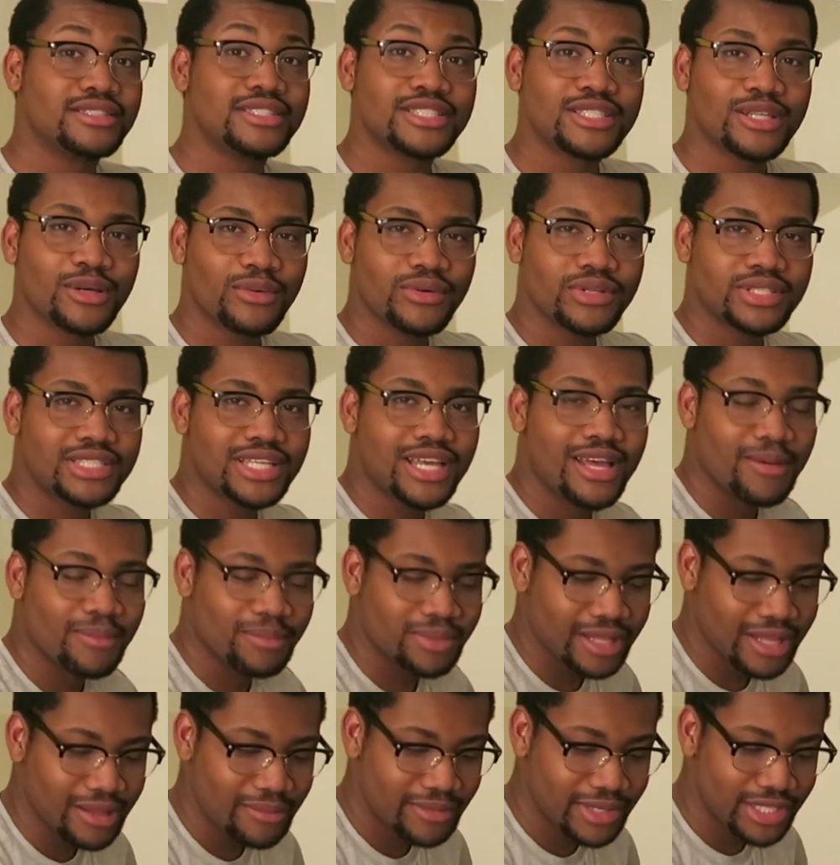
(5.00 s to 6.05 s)
So what's
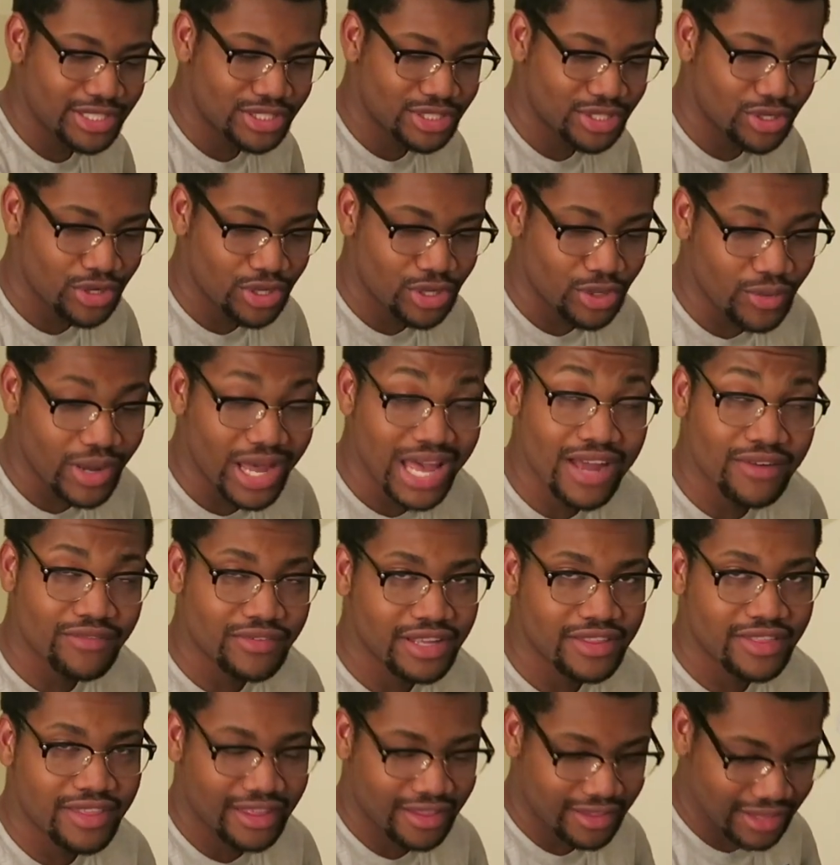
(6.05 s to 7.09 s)
up? Let me show you
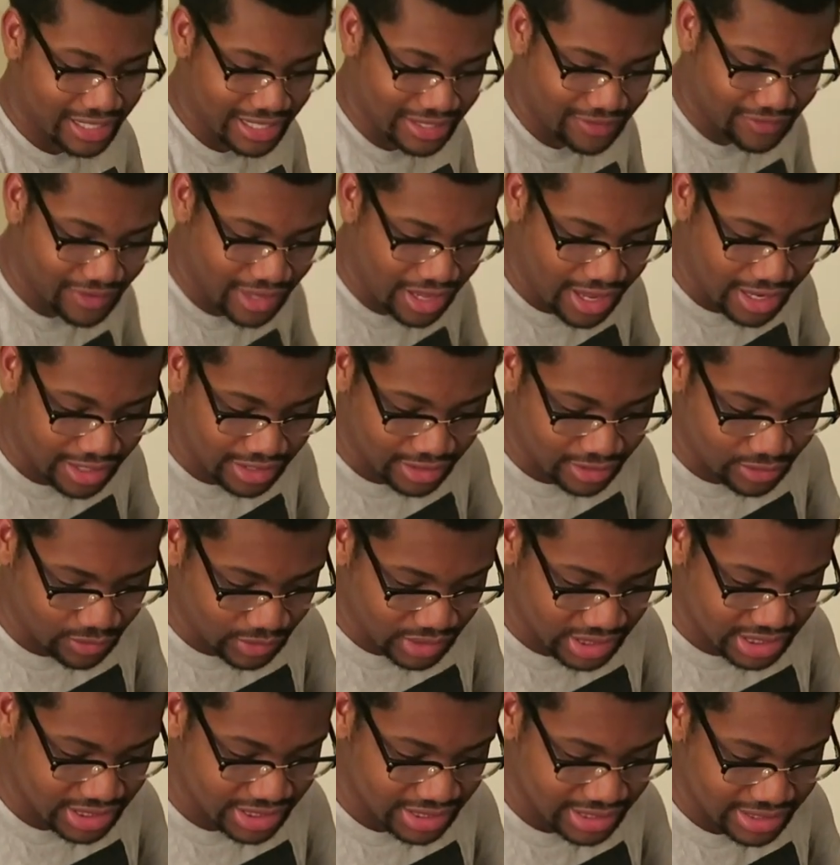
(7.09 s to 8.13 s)
everything that I've gotten,
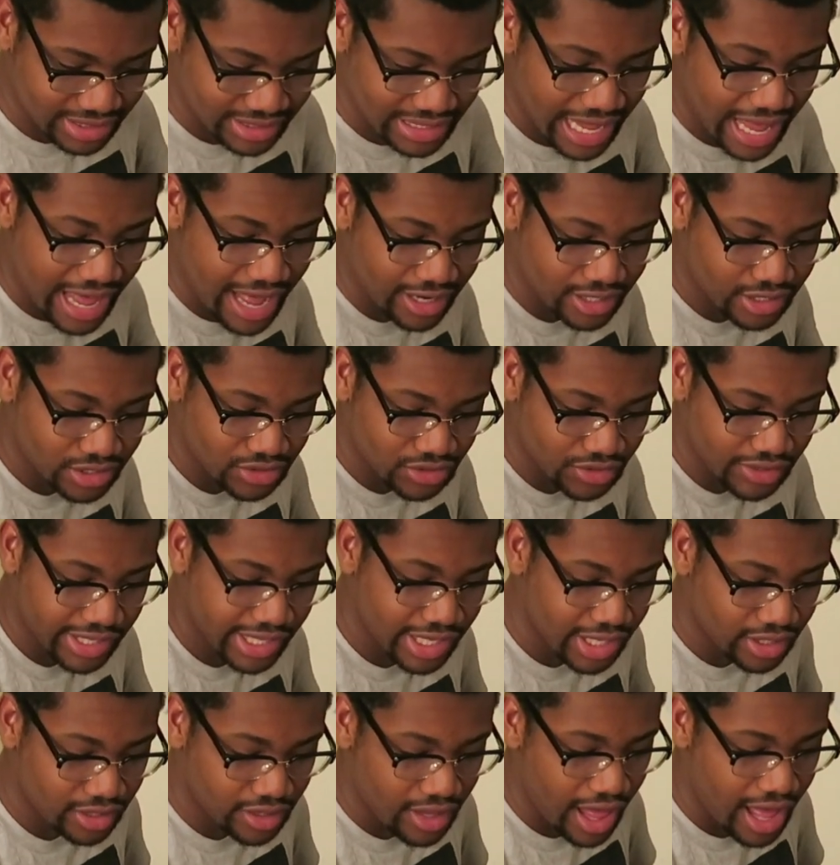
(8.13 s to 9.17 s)
which is
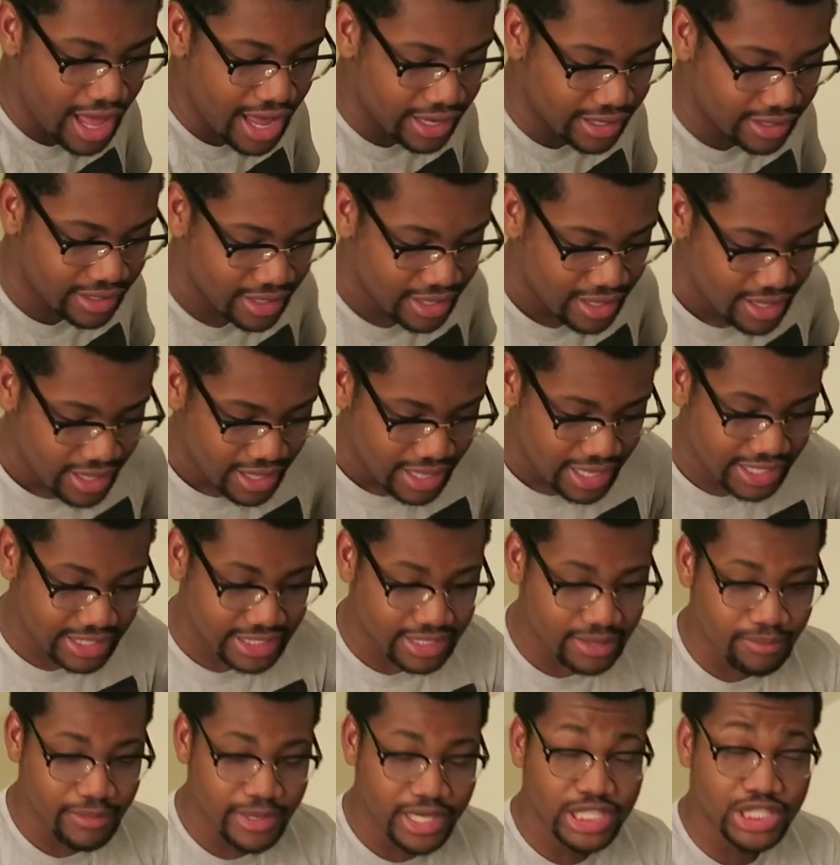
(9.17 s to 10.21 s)
actually a lot.
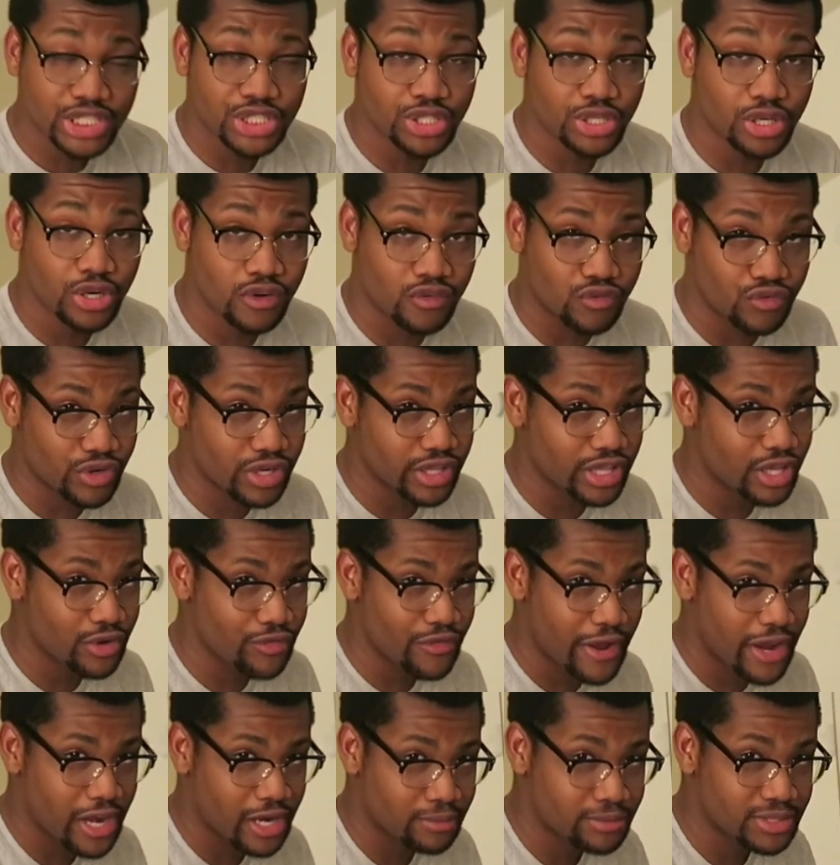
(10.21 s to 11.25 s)
It's a mixture of really
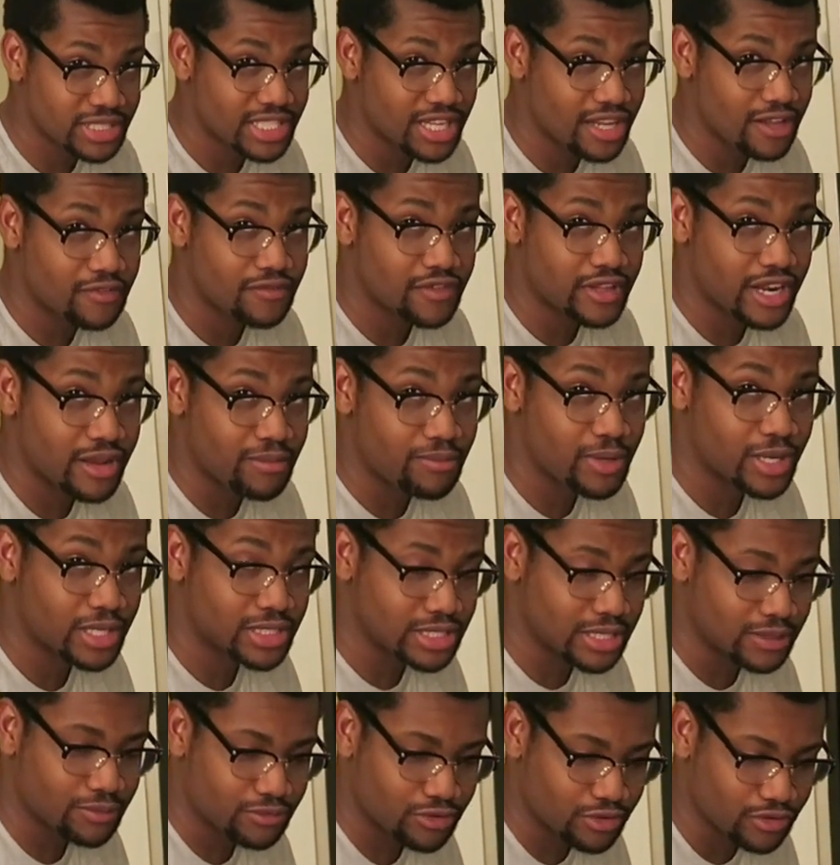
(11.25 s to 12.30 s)
random stuff that I
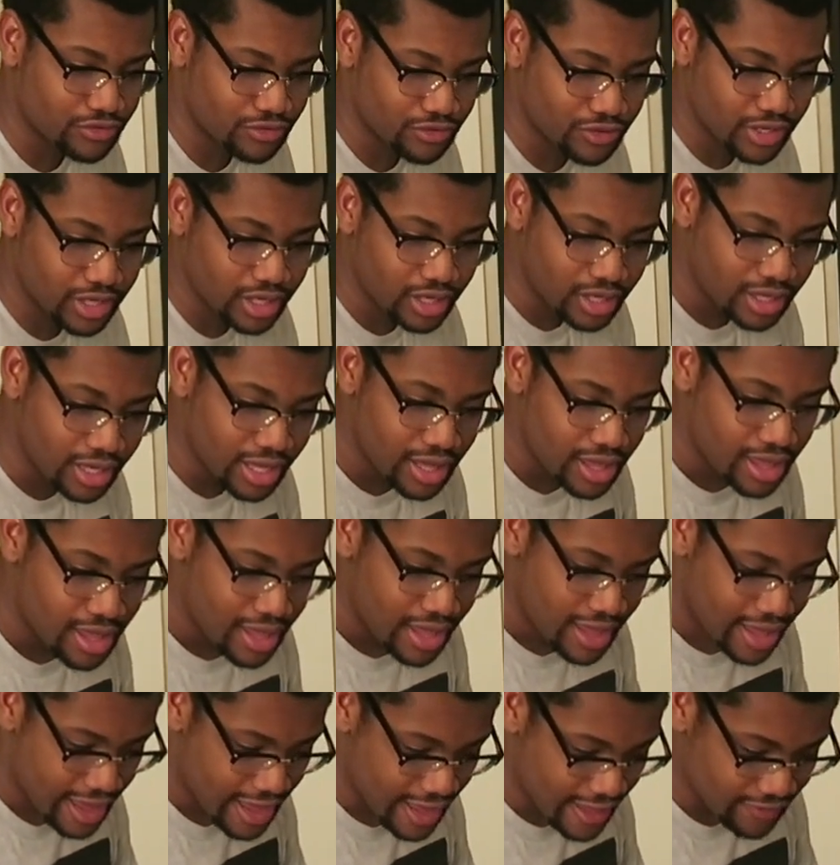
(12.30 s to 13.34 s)
picked up for free,
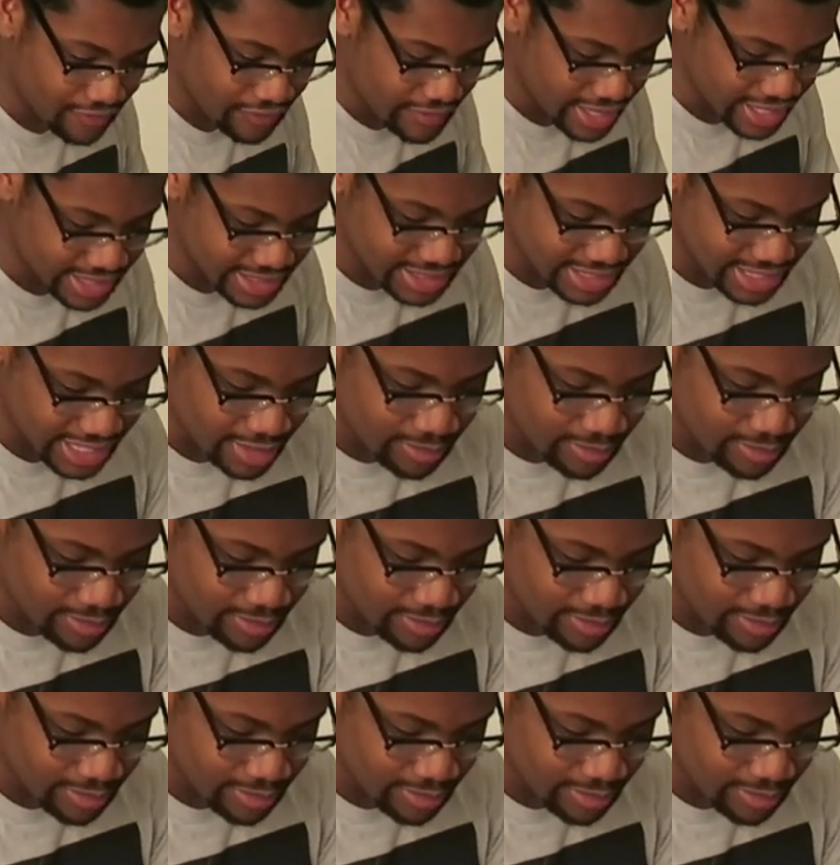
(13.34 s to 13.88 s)
and things that